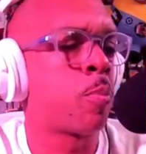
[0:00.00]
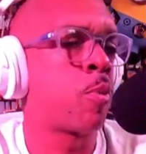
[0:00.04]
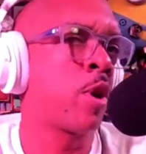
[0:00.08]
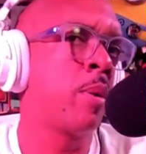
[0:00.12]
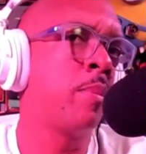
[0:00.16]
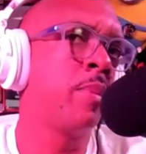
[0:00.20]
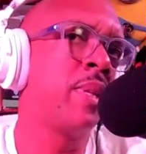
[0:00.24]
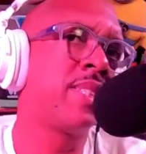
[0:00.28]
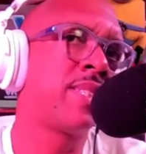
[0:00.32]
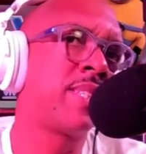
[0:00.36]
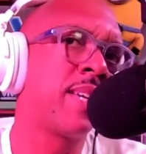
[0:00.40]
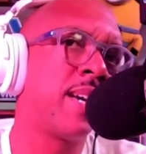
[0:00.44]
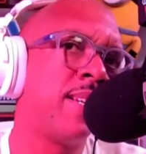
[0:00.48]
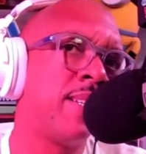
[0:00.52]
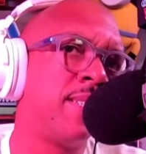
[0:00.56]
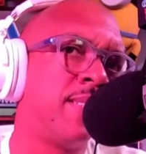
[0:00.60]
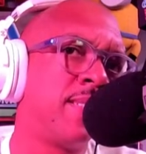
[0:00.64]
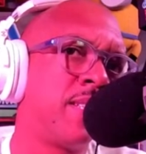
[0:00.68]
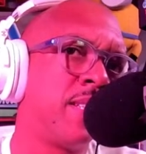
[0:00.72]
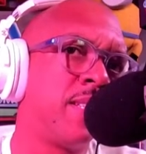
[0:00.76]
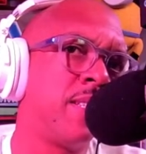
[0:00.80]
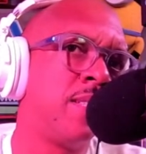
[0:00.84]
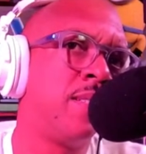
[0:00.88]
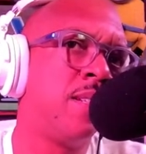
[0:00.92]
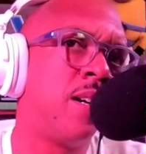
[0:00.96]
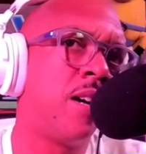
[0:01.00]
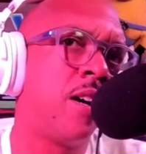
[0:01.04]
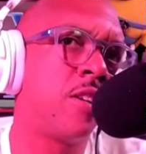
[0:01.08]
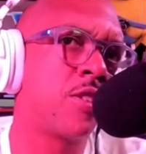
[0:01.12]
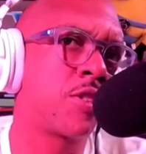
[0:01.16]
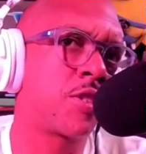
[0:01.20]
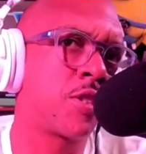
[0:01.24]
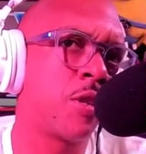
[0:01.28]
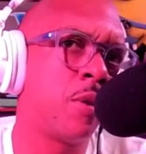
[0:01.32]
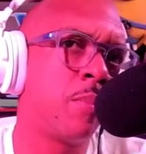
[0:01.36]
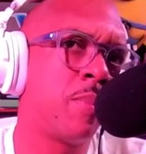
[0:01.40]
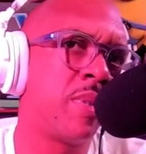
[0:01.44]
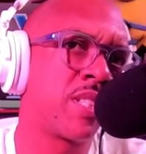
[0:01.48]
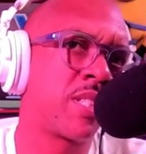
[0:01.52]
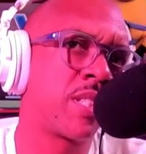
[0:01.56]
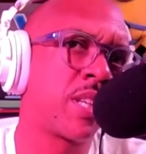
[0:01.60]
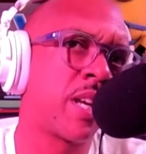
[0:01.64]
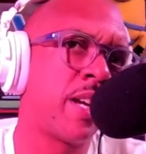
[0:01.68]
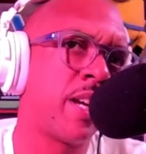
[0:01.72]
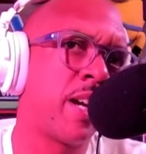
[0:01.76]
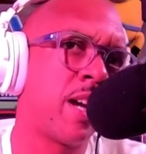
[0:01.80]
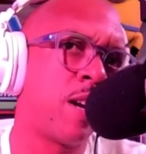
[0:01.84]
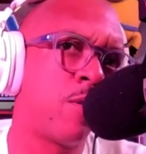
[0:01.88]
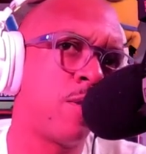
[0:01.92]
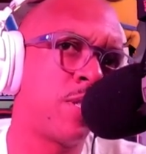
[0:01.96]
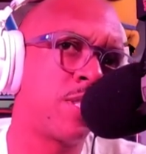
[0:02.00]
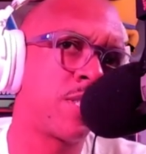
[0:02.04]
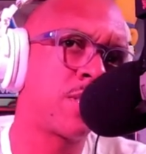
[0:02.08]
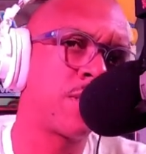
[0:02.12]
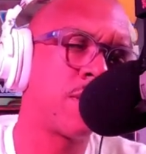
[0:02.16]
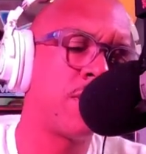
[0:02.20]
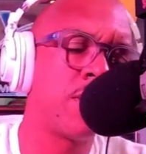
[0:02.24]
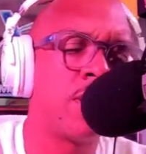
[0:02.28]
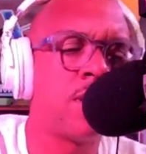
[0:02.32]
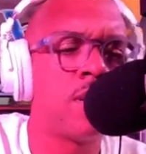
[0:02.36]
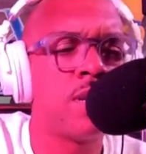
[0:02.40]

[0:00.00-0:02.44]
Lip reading: supremely talented also, Masai Harris.